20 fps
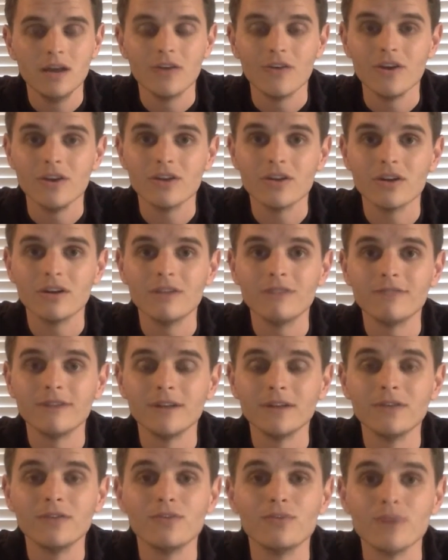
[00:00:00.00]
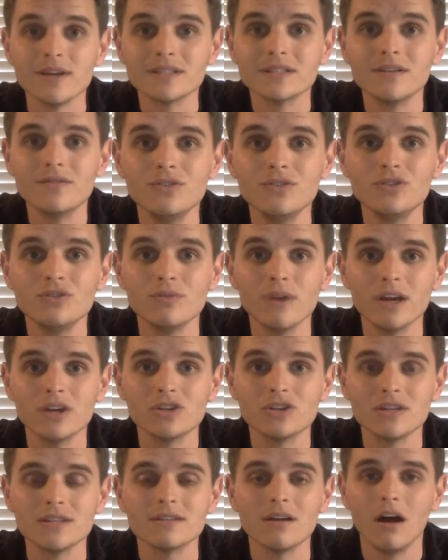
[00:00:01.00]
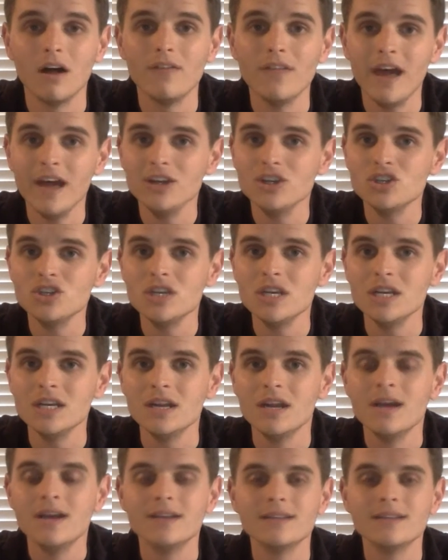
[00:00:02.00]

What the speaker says: Right, you're going to follow the rest directions on that sheet